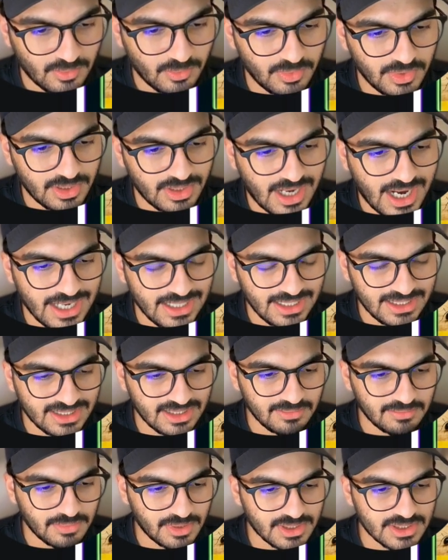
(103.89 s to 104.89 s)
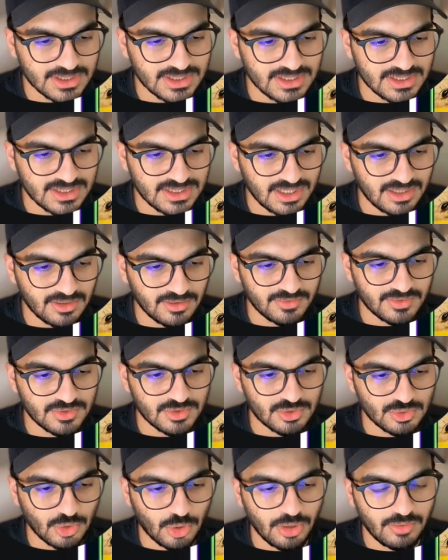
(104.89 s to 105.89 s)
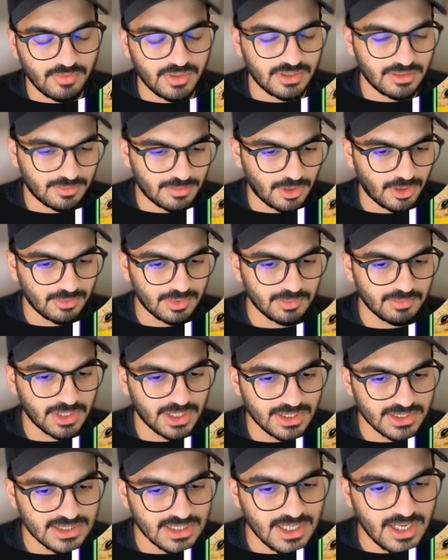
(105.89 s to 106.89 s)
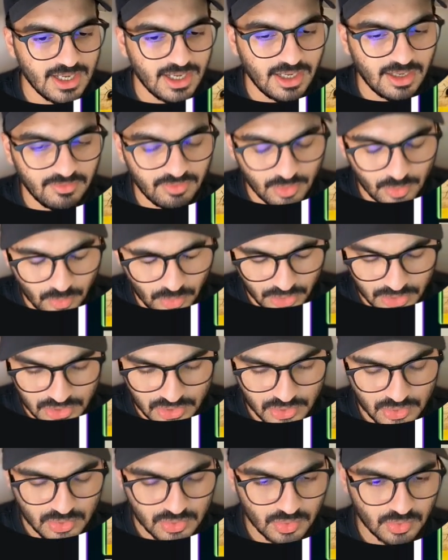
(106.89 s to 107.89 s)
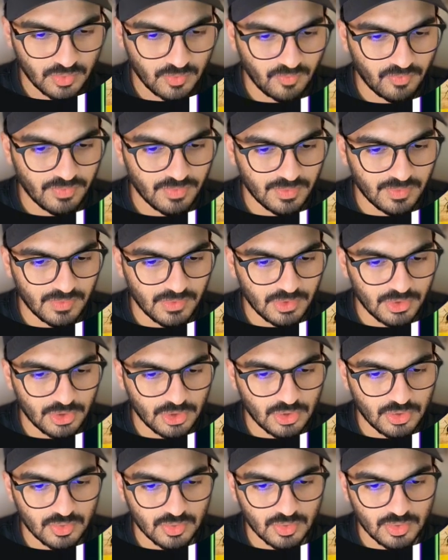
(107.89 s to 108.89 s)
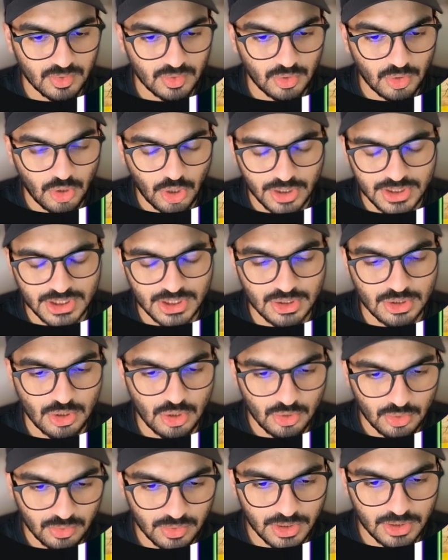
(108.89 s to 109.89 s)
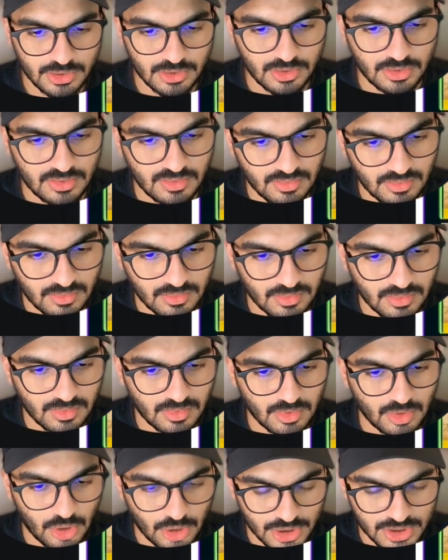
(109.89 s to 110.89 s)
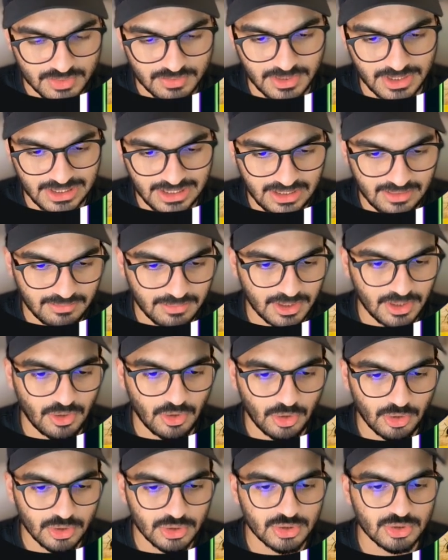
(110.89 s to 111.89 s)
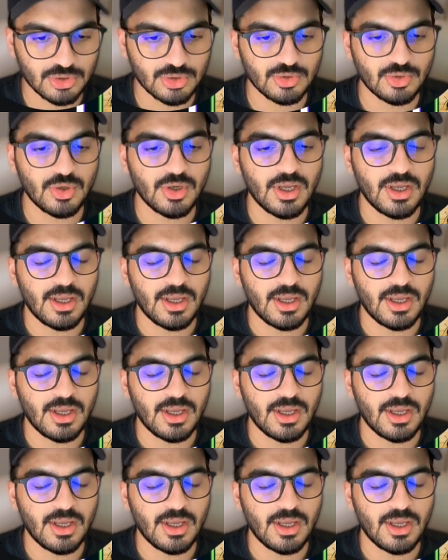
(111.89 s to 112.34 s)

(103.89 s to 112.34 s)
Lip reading: We are highlighting bugs instead of solving the problem, because if you want to not just lower your cost per lead but also